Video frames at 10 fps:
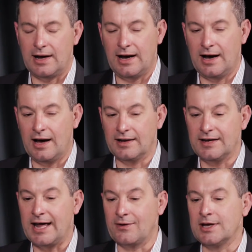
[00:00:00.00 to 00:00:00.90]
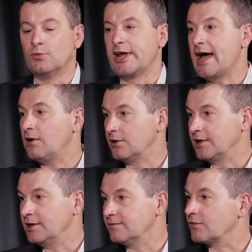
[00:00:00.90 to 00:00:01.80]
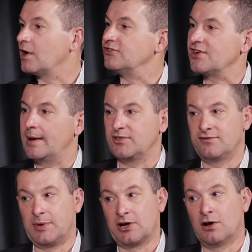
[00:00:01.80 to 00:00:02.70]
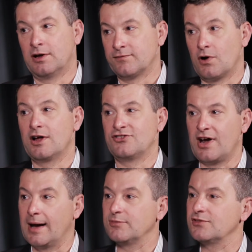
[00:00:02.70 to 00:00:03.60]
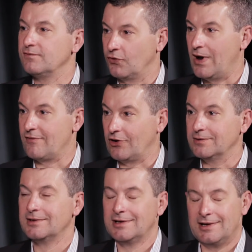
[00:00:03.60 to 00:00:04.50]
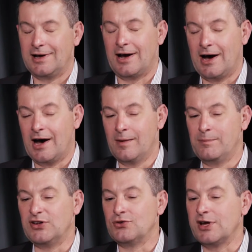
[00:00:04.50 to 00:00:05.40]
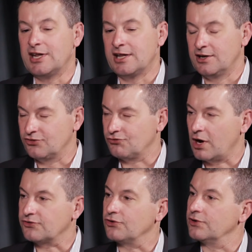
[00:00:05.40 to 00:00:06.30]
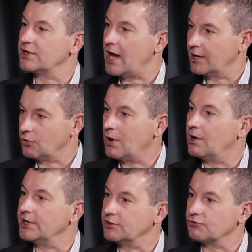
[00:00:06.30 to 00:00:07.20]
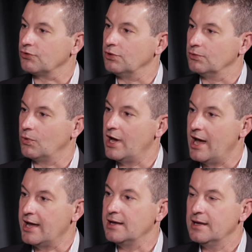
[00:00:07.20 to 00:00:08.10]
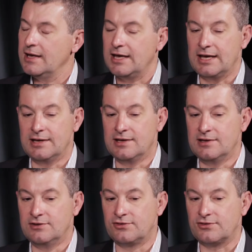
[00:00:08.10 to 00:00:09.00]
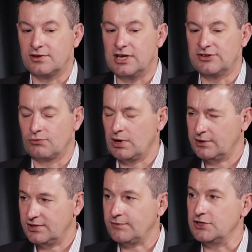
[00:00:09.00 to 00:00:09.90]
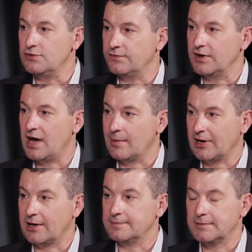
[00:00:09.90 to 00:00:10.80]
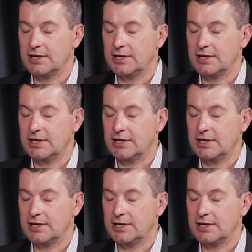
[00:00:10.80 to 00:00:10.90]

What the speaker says: Now, in reality, fraud shops have been calling fraud shops forever. But doing it in a structured, kind of quality-controlled way is a relatively new phenomenon.